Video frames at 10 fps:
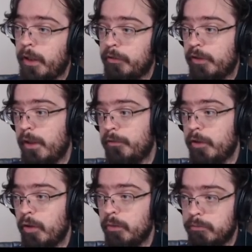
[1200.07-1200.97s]
actually have to
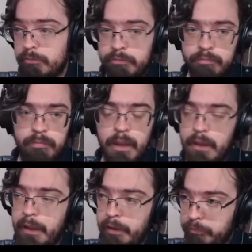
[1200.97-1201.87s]
go
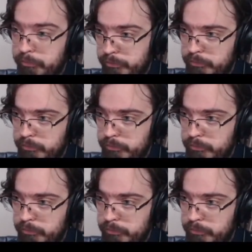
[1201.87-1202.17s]
and